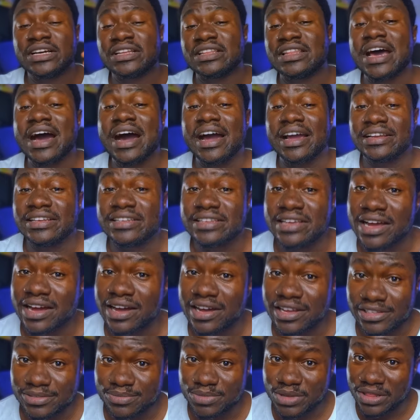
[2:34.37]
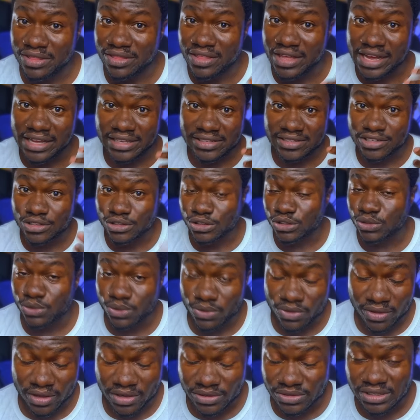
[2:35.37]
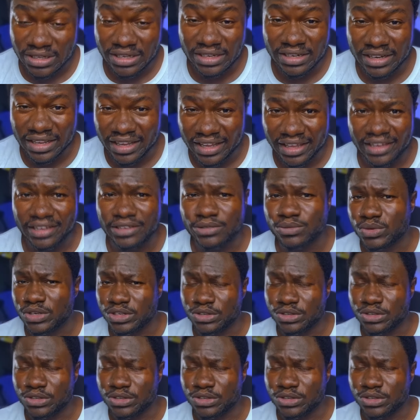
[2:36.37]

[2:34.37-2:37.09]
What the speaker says: the idea has been there since 2008.